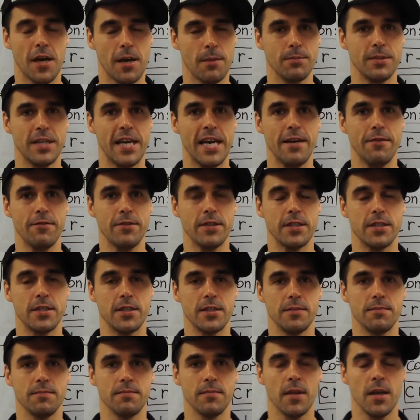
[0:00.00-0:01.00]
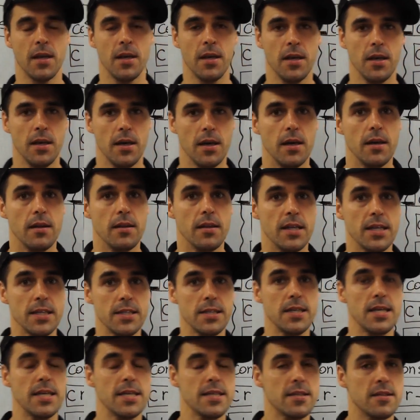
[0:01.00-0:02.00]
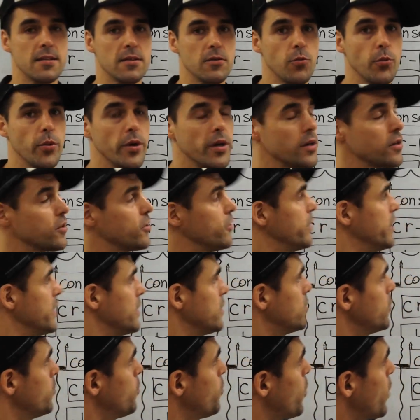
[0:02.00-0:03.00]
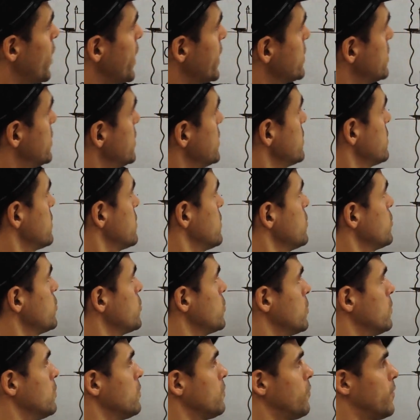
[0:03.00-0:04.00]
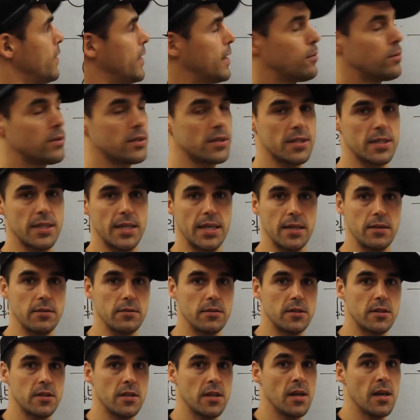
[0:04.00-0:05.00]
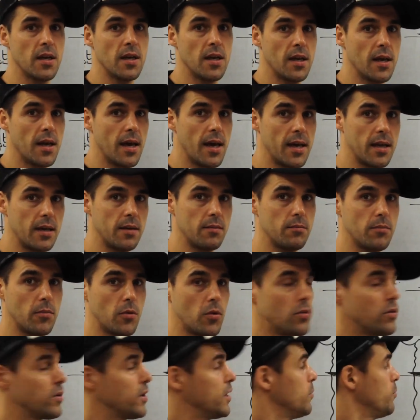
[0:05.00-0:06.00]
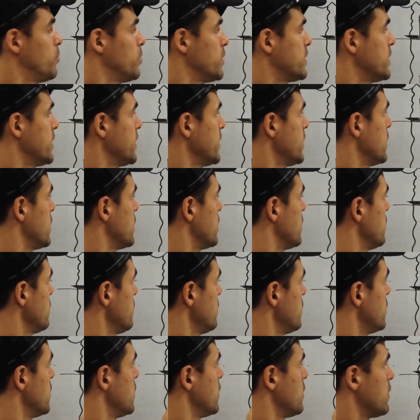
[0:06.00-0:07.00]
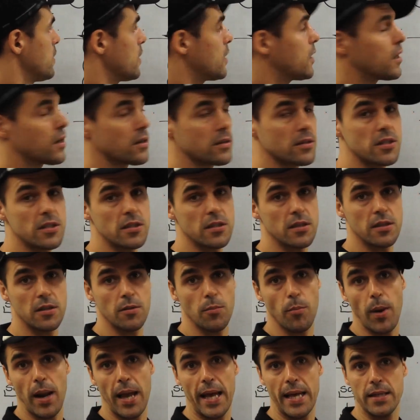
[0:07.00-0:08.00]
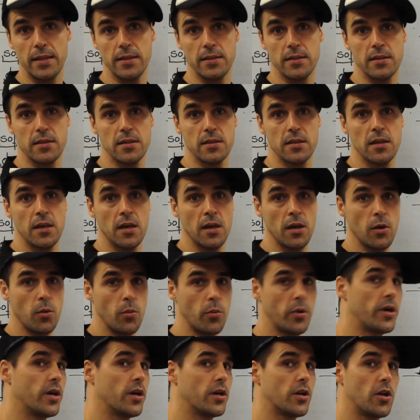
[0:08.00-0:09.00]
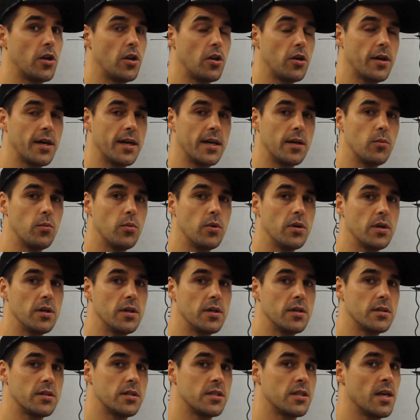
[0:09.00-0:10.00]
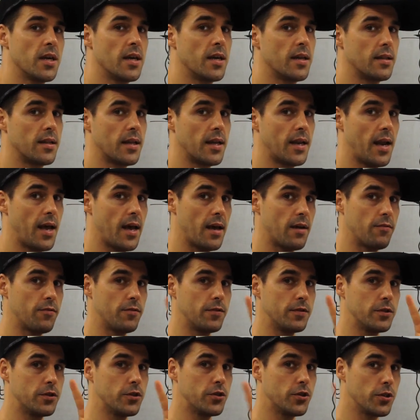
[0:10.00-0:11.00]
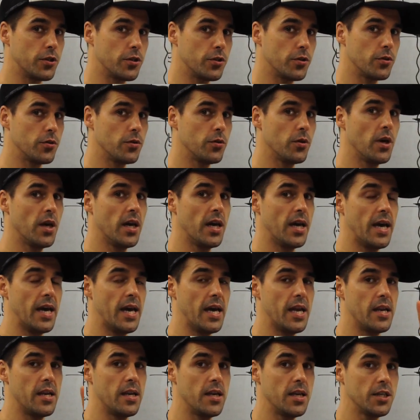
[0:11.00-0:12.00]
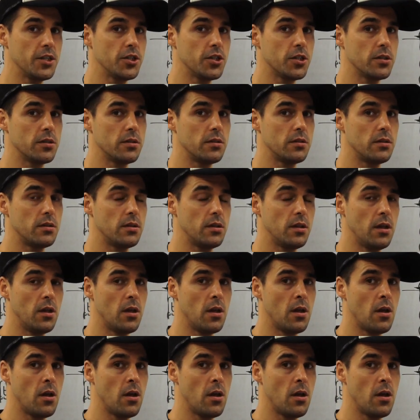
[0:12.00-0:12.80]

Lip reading: I'm David. In this lesson we are going to practice the short vowel sounds, and more in particular the consonant blends. We're going to look at words that have two initial